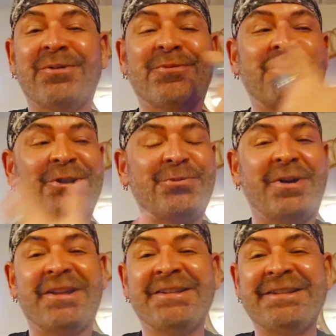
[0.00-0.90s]
Which
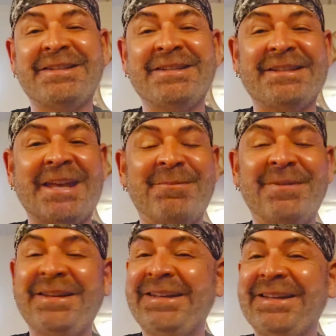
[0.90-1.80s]
one of these
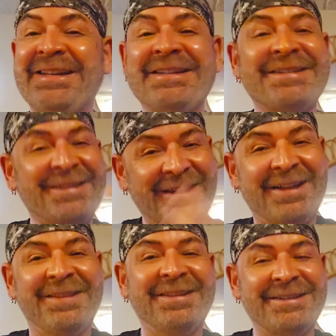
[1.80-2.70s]
semi is
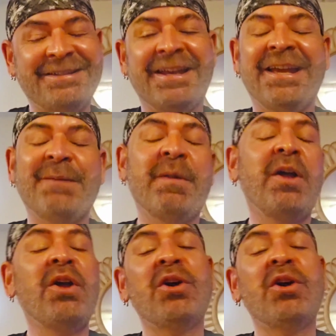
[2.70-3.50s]
not the same?